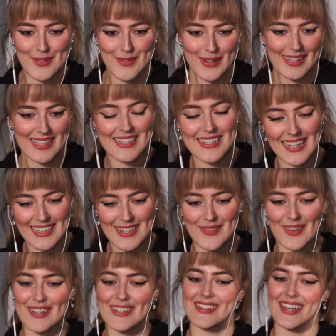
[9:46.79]
really excited
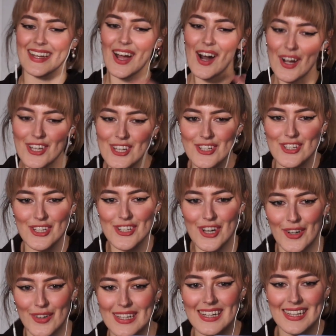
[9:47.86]
about it. She was like, oh, you should
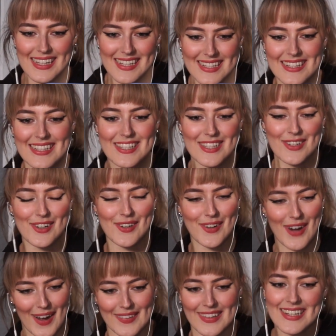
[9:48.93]
totally listen to
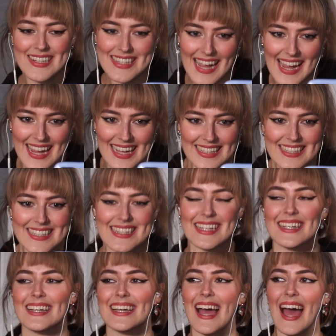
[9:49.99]
Crown and Chains.
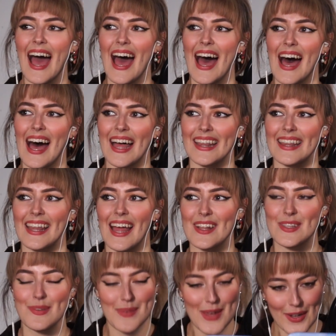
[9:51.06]
And
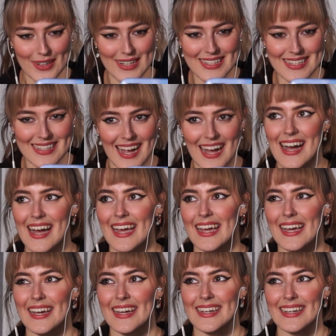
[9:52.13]
to be honest,
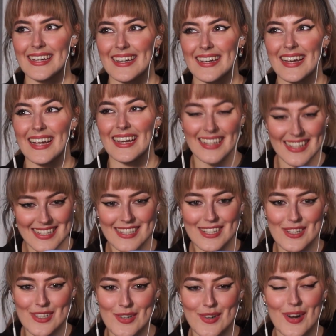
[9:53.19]
I listened
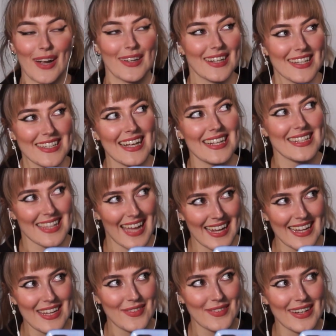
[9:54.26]
to Crown and Chains that
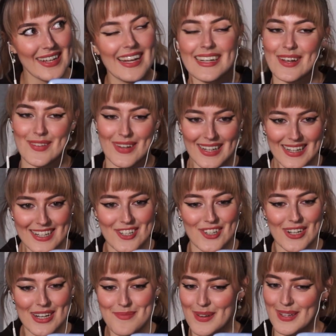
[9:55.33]
evening and I really
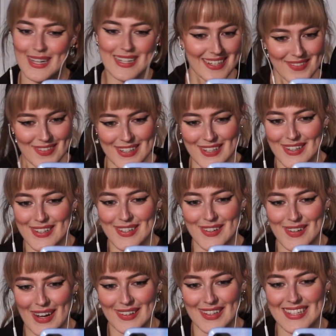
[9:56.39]
enjoyed it, but I didn't return to
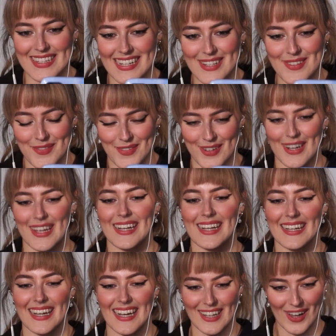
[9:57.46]
Crown and Chains for like
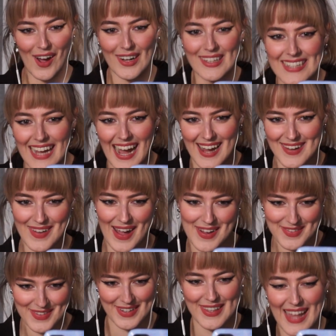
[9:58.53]
a long time
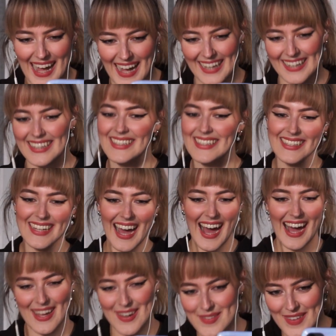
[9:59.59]
after that.
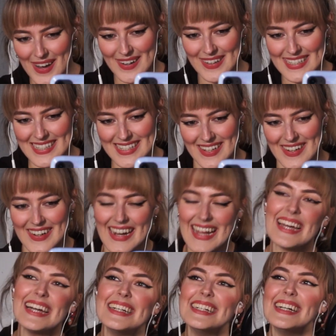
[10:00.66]
I am very sorry.
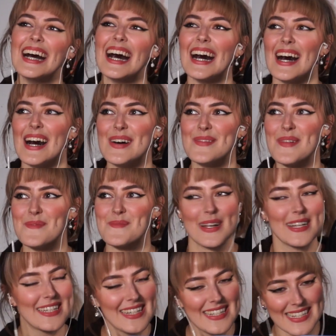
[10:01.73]

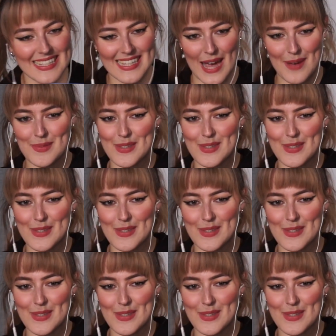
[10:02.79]
But she just kept